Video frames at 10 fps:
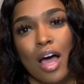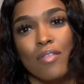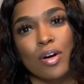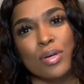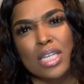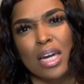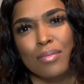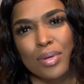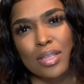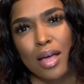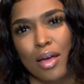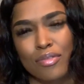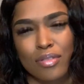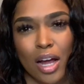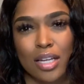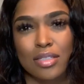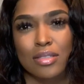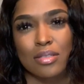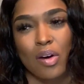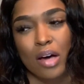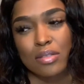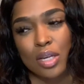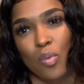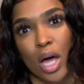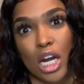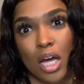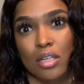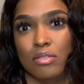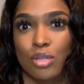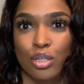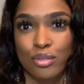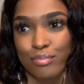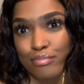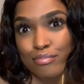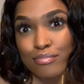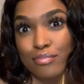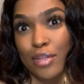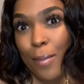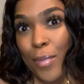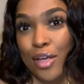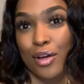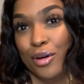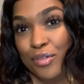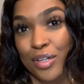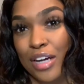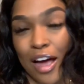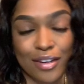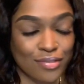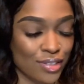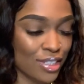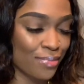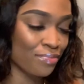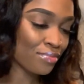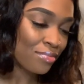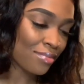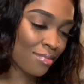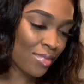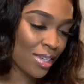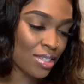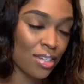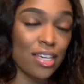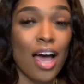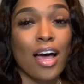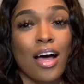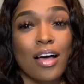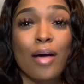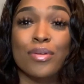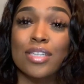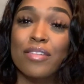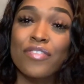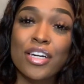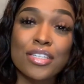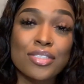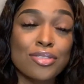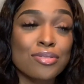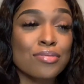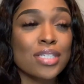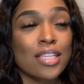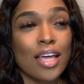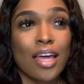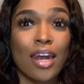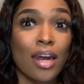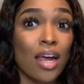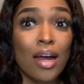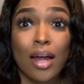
I've always kind of been that friend, so I was like, why not, make a career out of it? So yeah, I'll be done very soon, and then